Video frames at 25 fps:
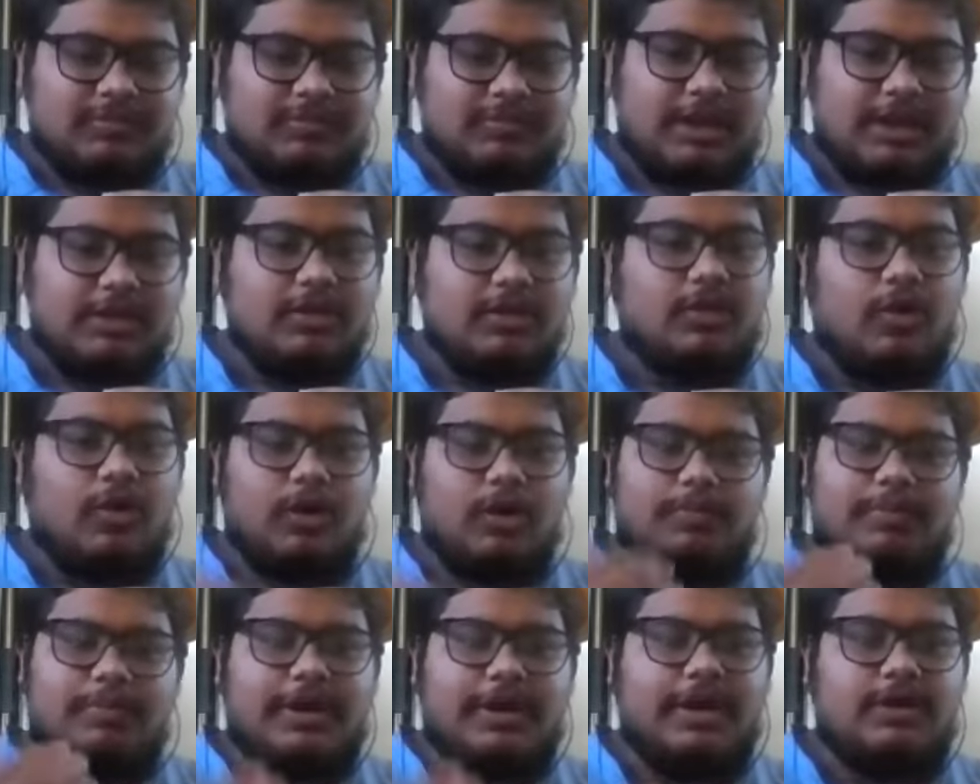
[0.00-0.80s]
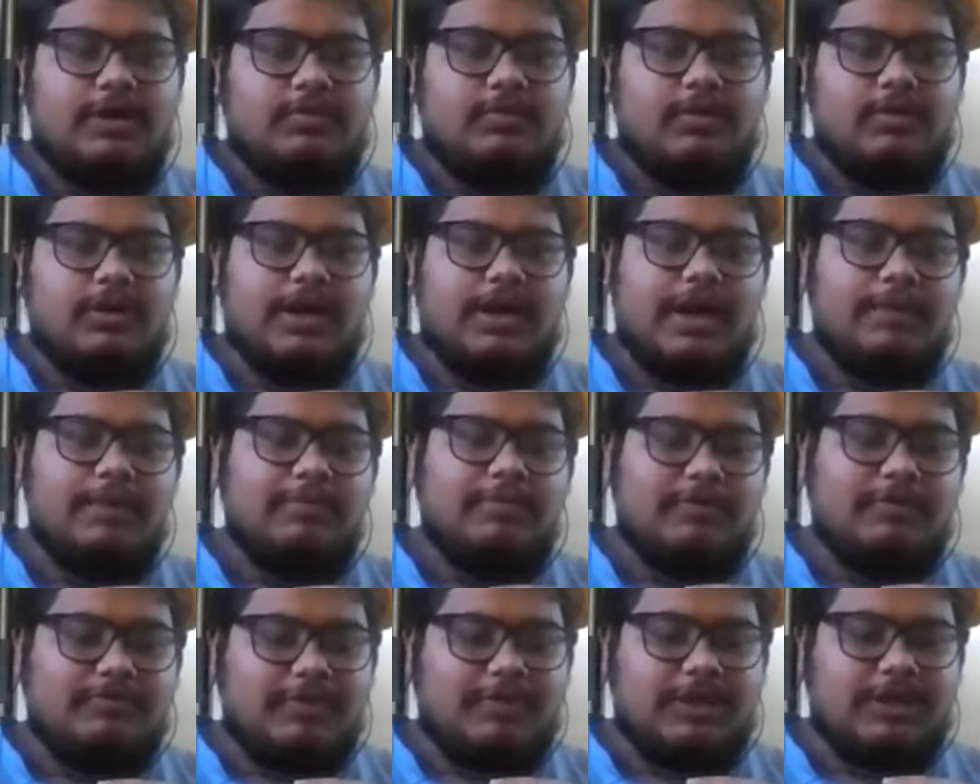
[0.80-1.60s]
in the corporate world, I
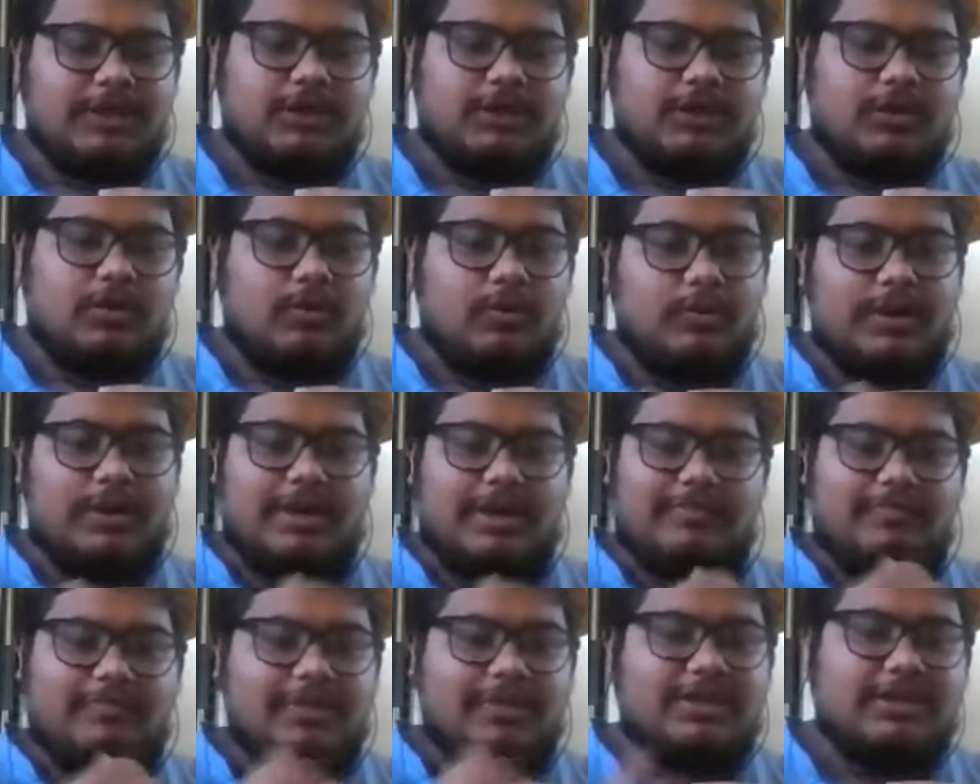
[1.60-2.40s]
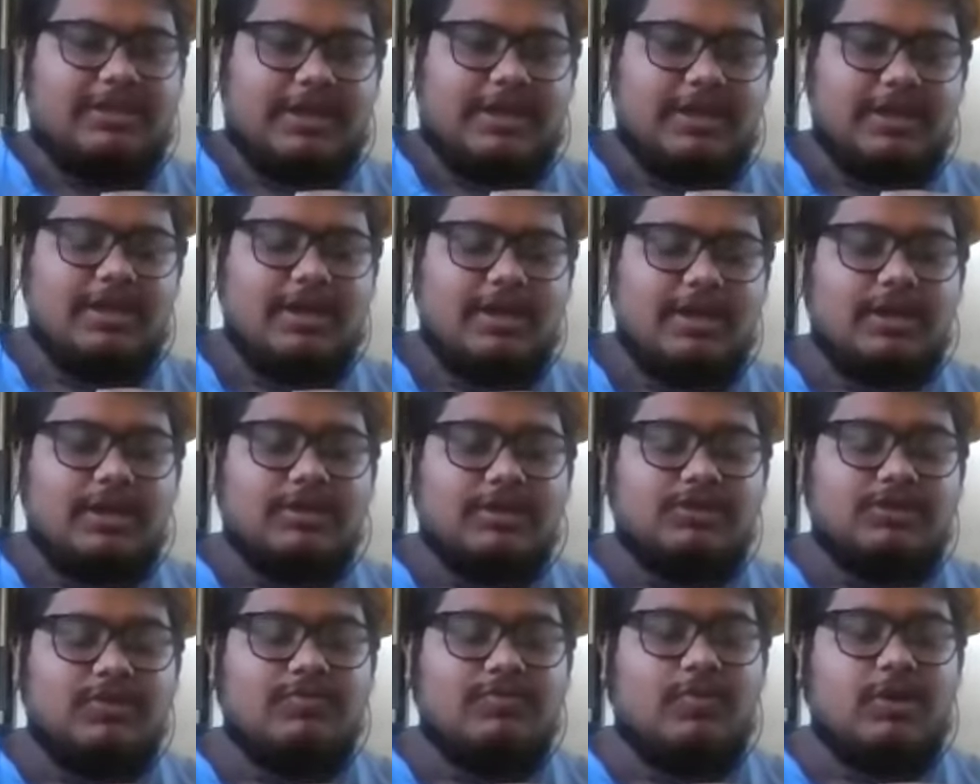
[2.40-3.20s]
am a fresher over everything.
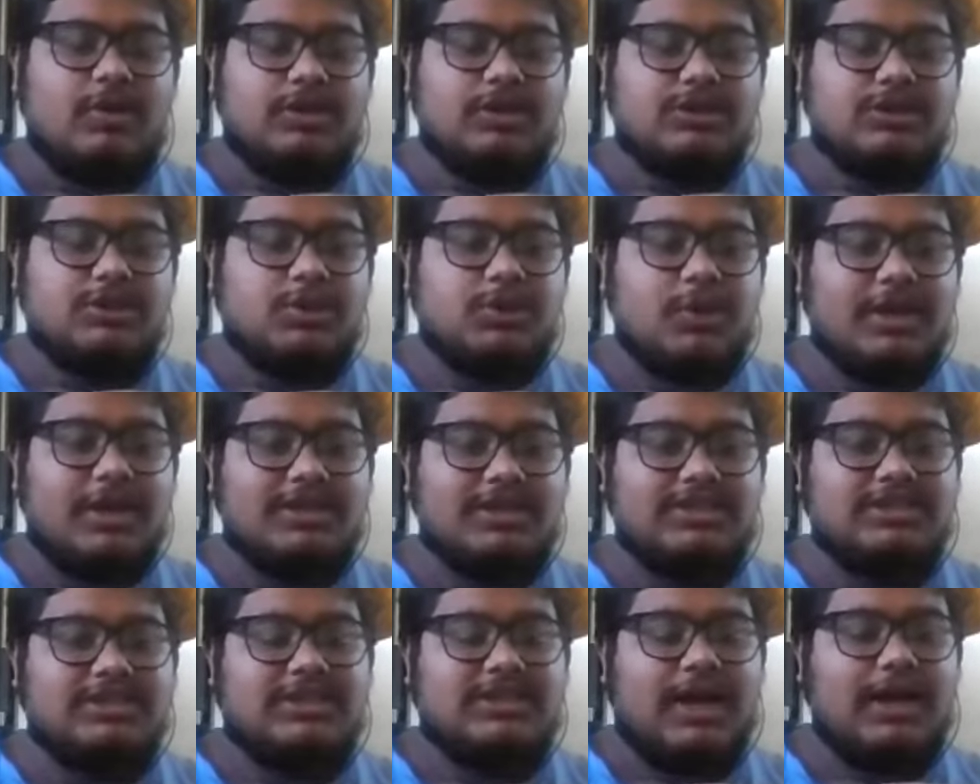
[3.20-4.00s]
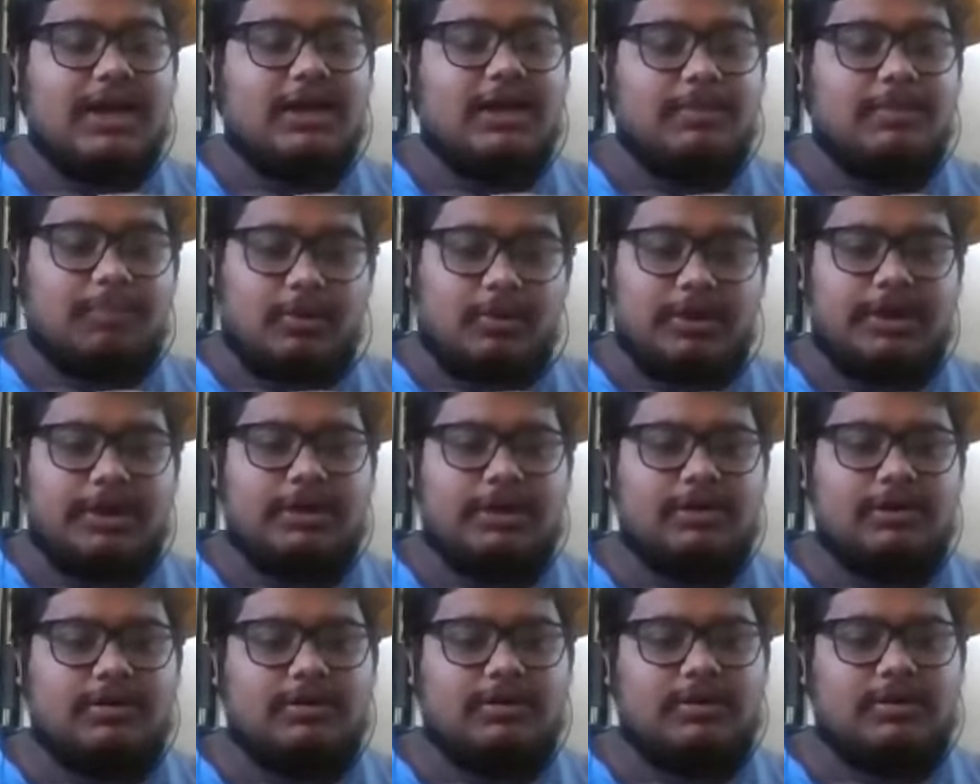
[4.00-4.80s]
So, what should I start upon it?